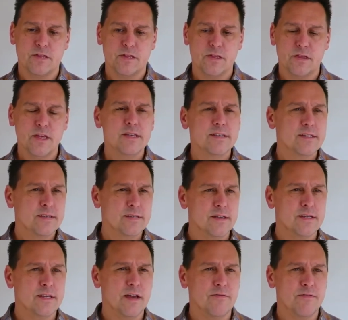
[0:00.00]
this is the
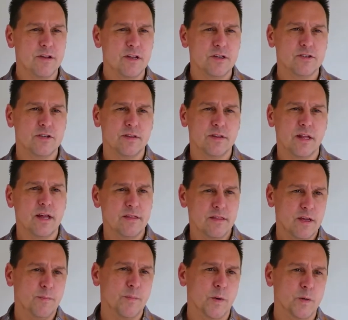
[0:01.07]
definition that I
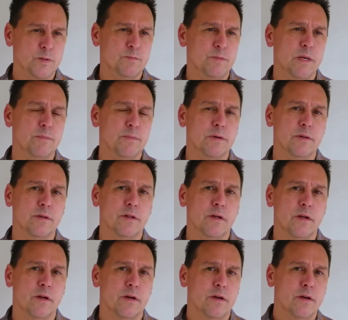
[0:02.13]
think most people
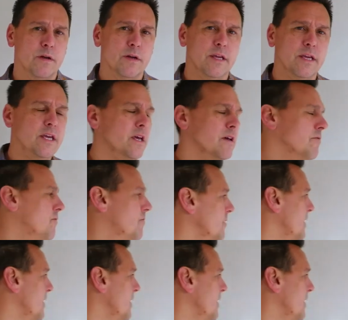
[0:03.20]
get for